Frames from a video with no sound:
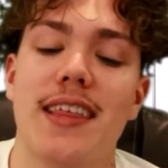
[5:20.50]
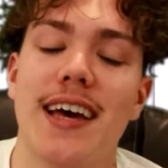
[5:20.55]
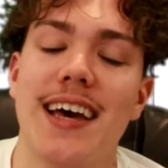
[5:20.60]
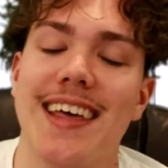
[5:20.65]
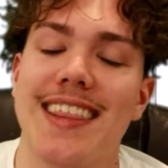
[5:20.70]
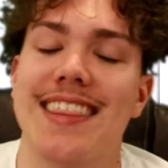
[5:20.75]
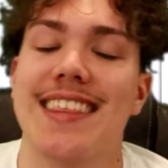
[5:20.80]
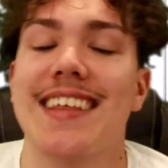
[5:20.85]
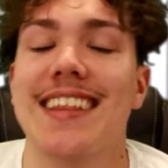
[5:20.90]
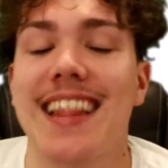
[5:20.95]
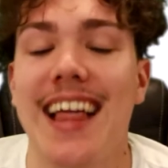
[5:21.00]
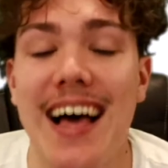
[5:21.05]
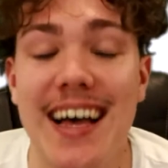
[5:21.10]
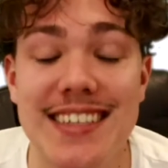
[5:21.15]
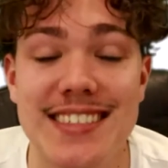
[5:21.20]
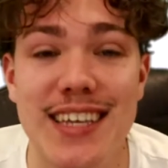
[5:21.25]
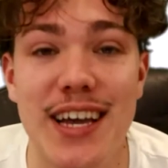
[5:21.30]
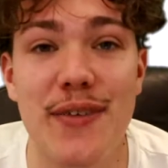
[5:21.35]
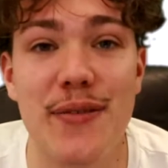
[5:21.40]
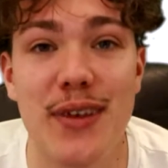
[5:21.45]
the, the
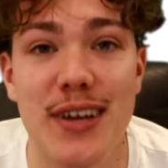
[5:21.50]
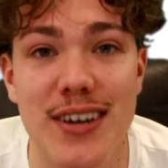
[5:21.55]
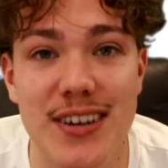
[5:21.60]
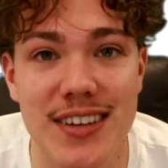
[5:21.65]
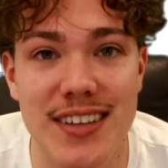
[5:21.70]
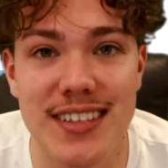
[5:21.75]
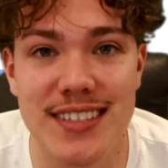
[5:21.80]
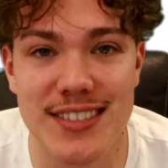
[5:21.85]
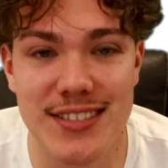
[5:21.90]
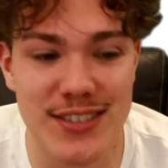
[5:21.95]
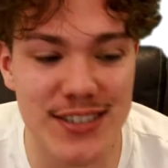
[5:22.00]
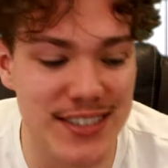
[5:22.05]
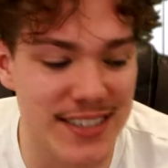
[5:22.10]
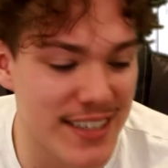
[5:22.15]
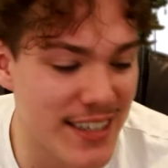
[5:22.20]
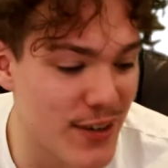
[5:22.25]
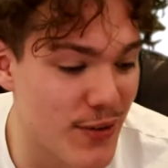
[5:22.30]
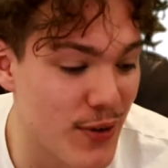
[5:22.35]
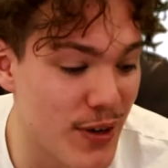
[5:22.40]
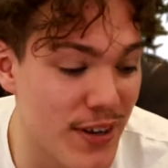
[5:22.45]
last time we go to the store
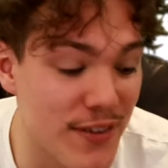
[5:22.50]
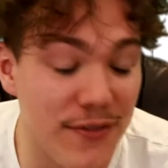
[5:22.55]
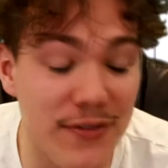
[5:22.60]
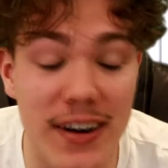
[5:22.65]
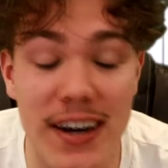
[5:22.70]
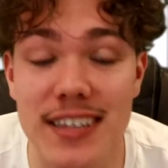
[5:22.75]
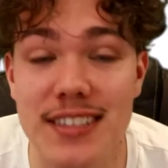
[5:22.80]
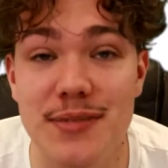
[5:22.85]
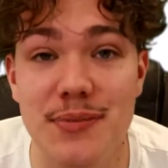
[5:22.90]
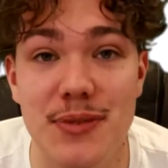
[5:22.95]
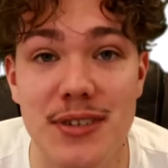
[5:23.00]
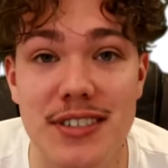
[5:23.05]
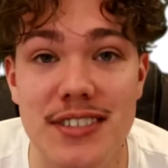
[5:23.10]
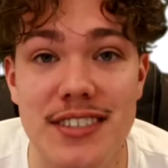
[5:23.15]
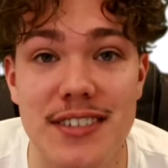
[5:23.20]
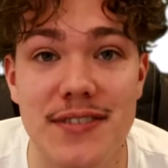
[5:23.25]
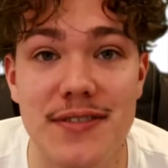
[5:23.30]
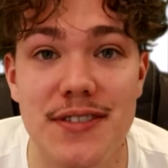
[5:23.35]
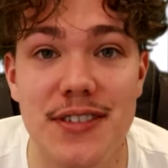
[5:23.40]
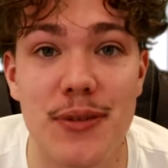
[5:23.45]
today, we can find some good
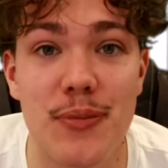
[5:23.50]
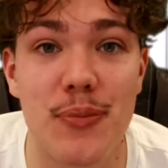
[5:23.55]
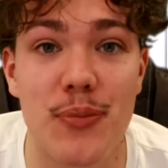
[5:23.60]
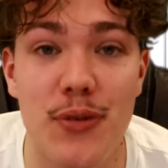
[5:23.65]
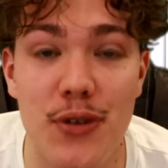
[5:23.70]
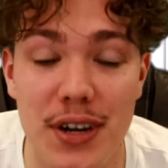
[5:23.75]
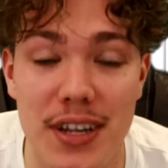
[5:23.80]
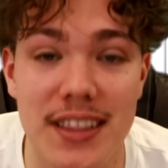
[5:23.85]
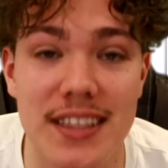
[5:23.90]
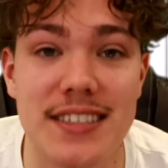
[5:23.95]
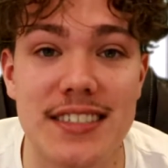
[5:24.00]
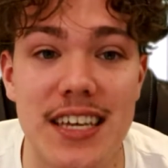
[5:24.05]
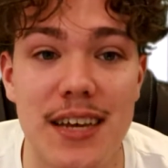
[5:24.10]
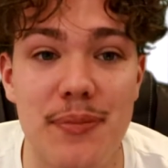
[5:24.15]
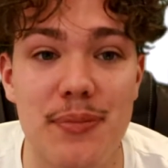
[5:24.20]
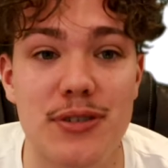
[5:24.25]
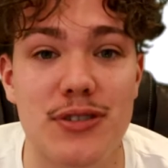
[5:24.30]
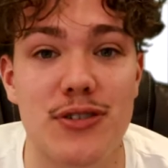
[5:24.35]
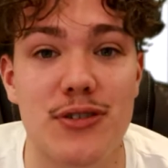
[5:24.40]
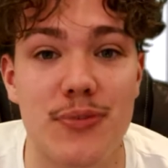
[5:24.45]
stuff to bring this
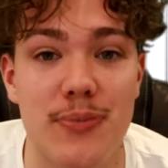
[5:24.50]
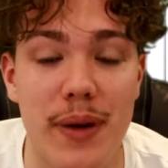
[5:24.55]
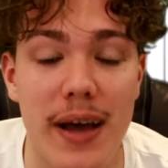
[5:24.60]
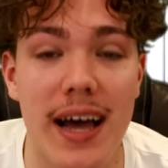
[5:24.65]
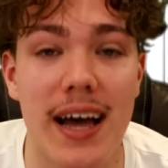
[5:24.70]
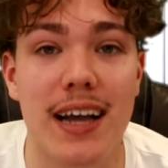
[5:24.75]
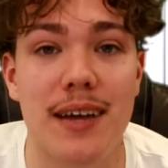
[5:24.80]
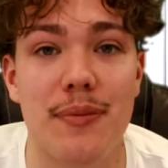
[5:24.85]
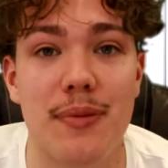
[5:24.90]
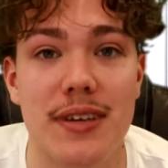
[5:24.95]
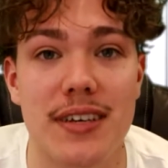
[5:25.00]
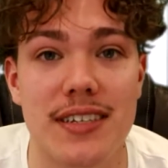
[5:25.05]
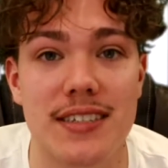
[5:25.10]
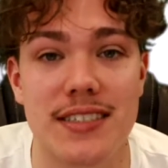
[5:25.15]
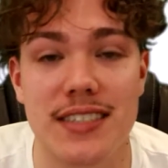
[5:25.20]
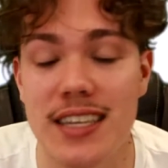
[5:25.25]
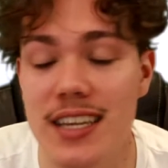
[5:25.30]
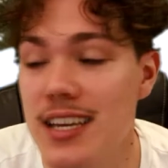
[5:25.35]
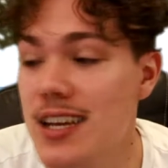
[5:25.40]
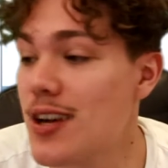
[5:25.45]
episode back
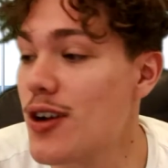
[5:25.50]
because